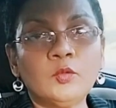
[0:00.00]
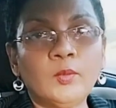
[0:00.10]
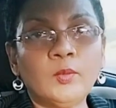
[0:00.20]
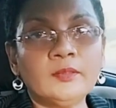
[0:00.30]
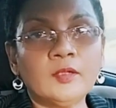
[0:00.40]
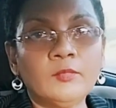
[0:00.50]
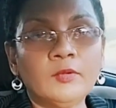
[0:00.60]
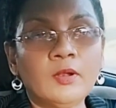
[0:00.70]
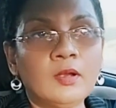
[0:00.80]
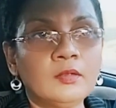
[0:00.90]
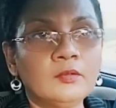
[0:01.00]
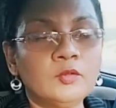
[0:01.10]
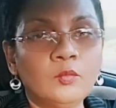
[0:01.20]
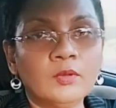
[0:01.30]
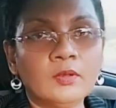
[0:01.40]
who went abroad
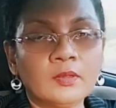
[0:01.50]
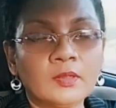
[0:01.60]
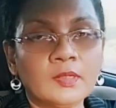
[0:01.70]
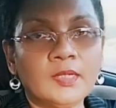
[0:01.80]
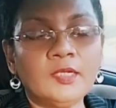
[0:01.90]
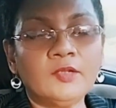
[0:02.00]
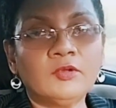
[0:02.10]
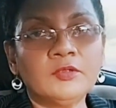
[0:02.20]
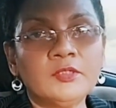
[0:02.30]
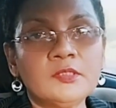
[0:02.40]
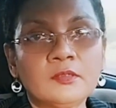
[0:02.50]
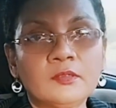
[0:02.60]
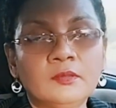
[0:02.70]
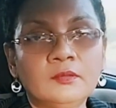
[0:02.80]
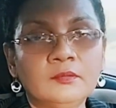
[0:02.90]
to work and never
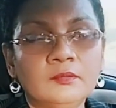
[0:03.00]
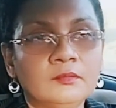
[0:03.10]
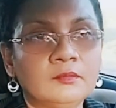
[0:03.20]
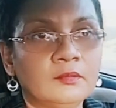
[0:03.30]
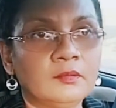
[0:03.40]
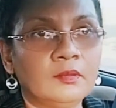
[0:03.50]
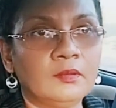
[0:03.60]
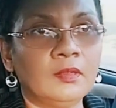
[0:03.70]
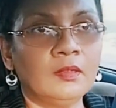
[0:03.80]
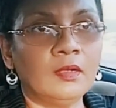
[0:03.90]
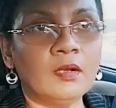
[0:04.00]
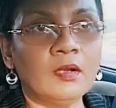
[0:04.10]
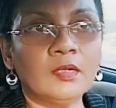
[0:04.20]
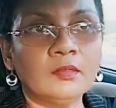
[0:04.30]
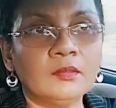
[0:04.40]
returned,
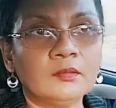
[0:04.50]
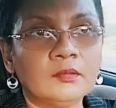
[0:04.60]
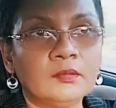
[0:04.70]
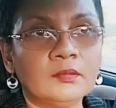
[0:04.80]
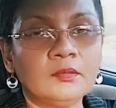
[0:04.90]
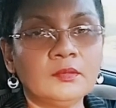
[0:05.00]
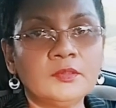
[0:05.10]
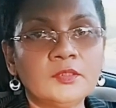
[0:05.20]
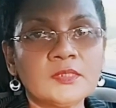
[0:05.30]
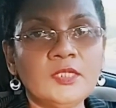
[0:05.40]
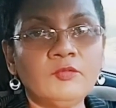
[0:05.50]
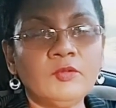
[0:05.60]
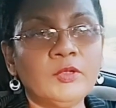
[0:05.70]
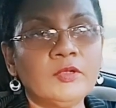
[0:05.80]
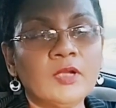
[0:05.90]
or just leave it
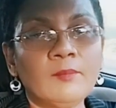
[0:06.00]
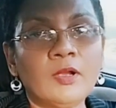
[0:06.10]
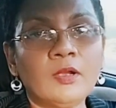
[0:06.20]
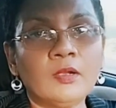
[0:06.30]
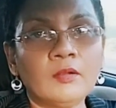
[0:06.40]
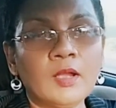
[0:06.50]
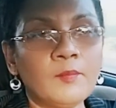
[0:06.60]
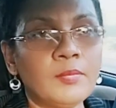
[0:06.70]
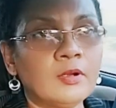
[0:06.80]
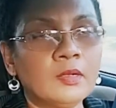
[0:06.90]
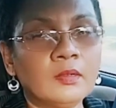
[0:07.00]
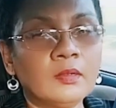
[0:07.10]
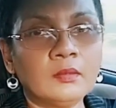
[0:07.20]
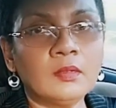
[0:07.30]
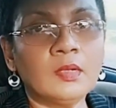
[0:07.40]
with grandma or grandpa
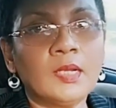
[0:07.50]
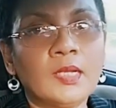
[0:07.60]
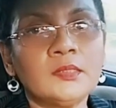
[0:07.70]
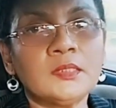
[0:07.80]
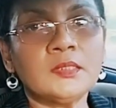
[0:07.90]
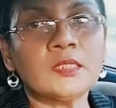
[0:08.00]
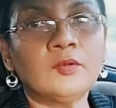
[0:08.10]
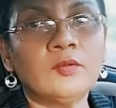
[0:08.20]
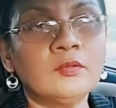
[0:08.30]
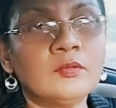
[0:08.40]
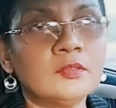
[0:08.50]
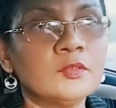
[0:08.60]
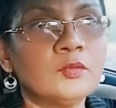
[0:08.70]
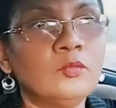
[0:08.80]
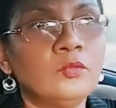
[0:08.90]
or aunties and uncles
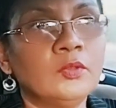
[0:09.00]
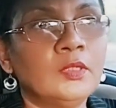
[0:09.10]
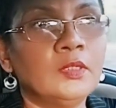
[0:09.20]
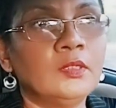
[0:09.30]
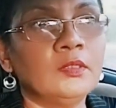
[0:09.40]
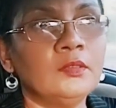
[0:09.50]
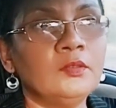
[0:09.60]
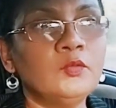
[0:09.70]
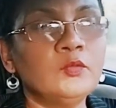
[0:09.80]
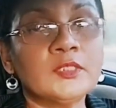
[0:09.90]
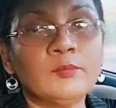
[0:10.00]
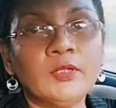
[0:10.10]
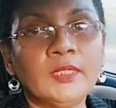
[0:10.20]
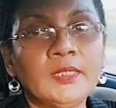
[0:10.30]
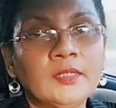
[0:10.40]
who use the
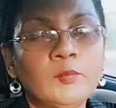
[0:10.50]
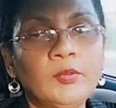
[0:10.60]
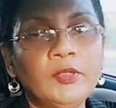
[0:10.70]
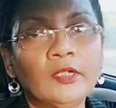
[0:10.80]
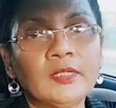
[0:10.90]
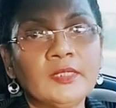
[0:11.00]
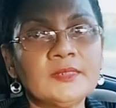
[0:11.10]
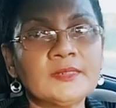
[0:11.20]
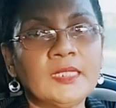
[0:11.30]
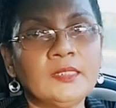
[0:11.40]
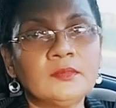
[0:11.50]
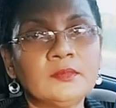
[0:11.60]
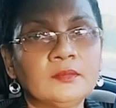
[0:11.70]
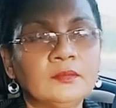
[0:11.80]
money that your parents sent